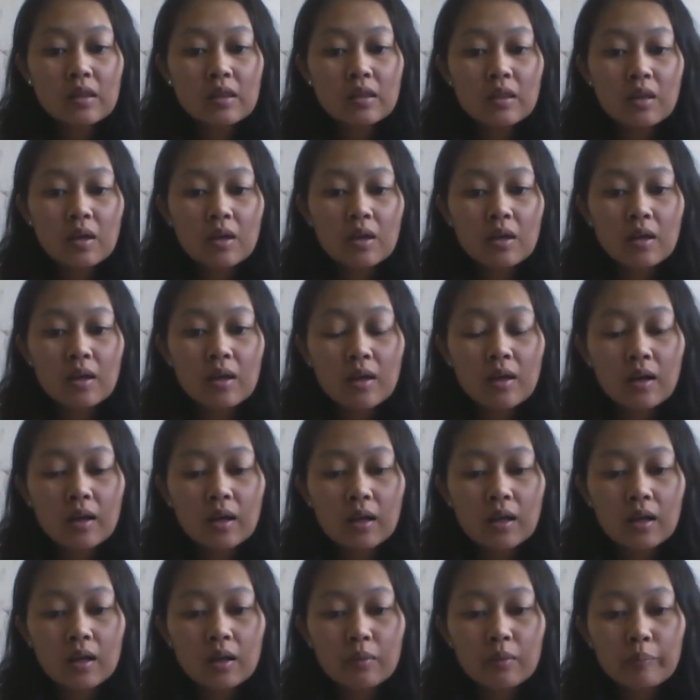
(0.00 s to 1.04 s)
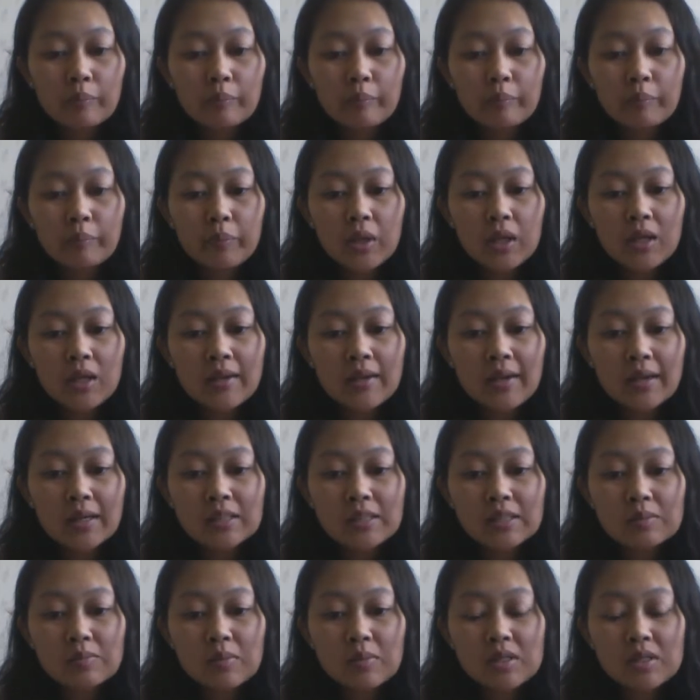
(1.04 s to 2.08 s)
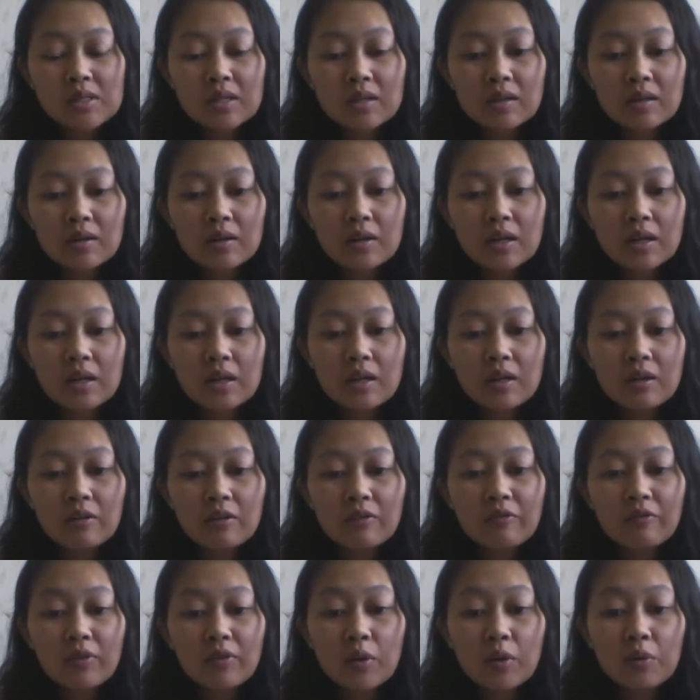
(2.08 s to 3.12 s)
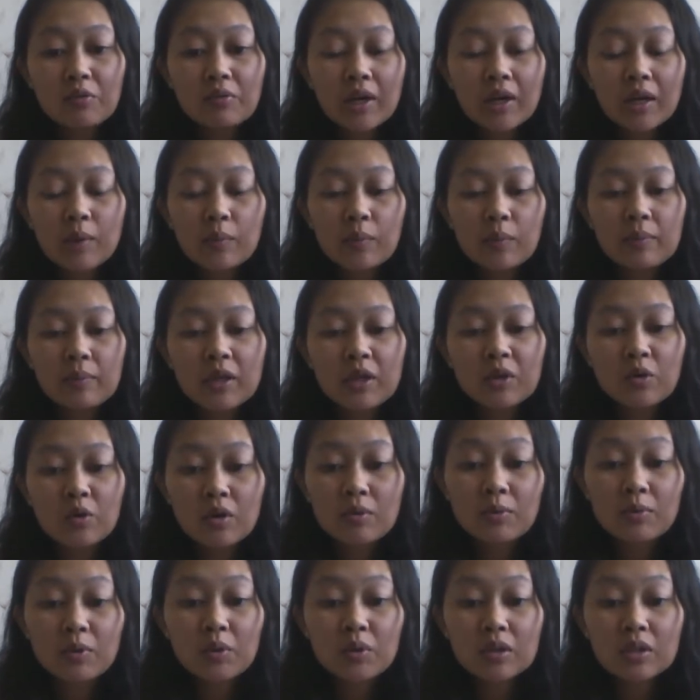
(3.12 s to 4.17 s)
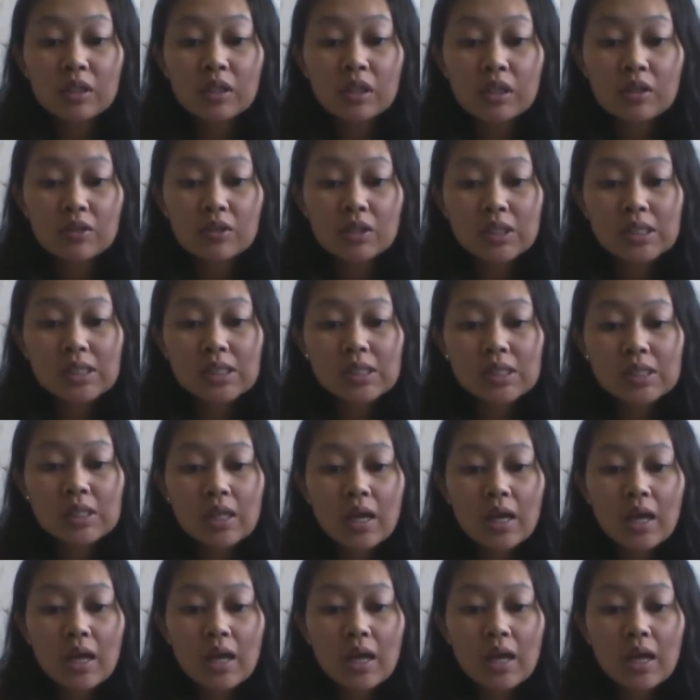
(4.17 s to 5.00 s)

The peak expiratory flow rate will be normal or decreased.